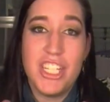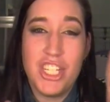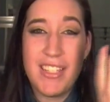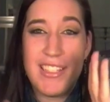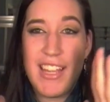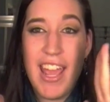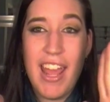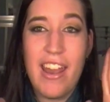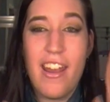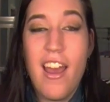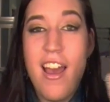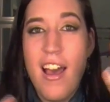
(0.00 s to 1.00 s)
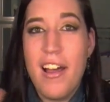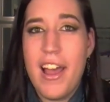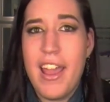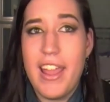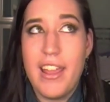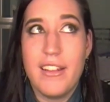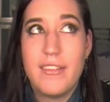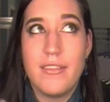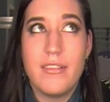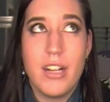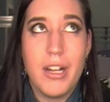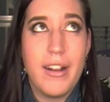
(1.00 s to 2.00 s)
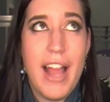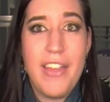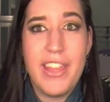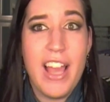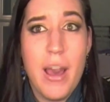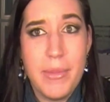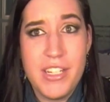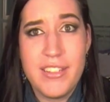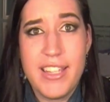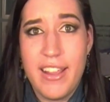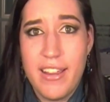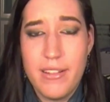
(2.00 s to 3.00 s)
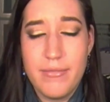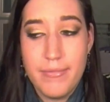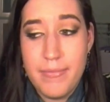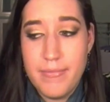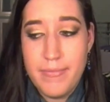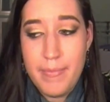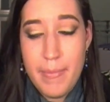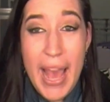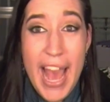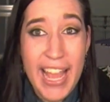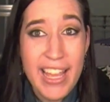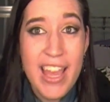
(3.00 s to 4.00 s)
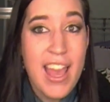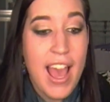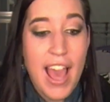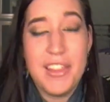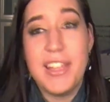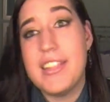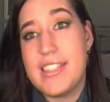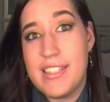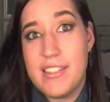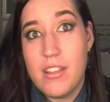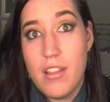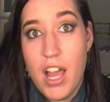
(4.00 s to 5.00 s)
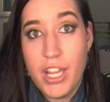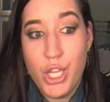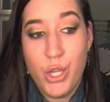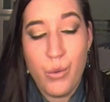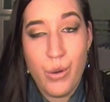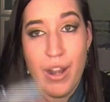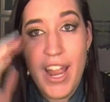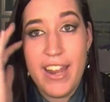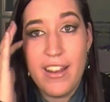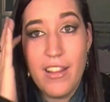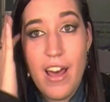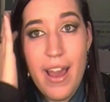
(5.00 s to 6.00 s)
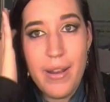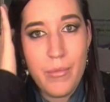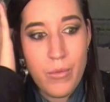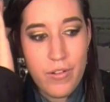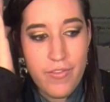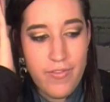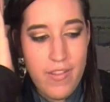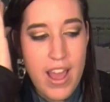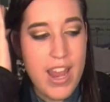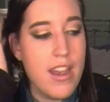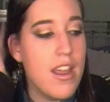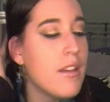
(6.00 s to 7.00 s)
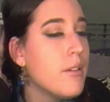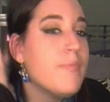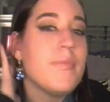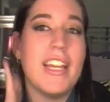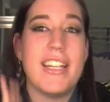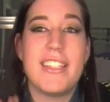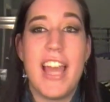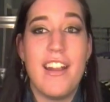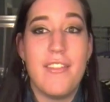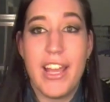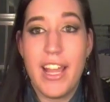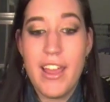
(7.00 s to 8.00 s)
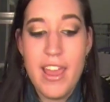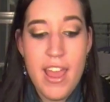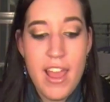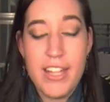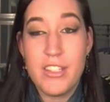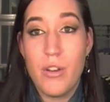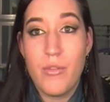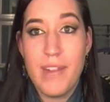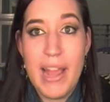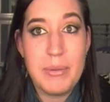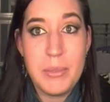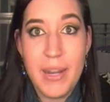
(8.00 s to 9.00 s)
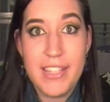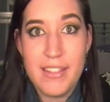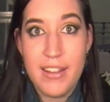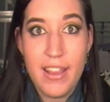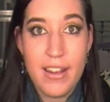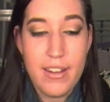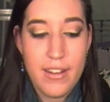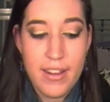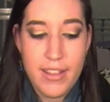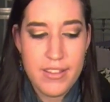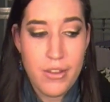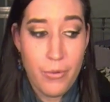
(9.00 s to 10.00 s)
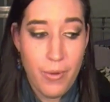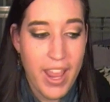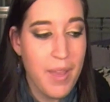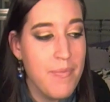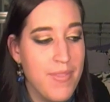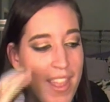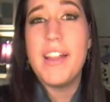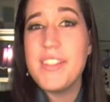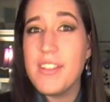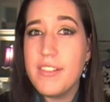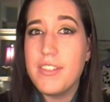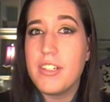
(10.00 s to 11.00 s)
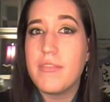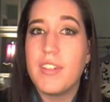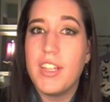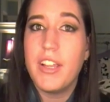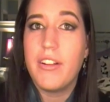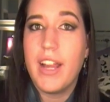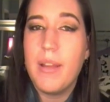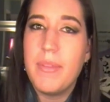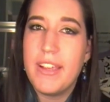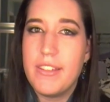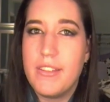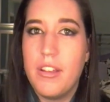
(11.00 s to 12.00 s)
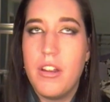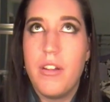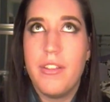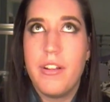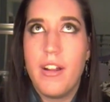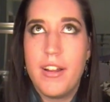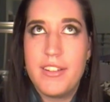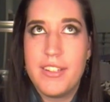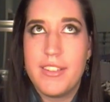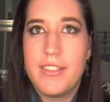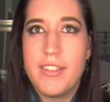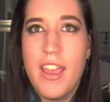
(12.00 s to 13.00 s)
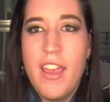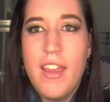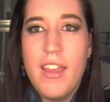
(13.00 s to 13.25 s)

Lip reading: just in or how they come in just like a bag. I think this is a lot cuter and a lot more fun, and it's kind of like its own wrapped present in its own way. Bath salts are really great because, you know, they're not just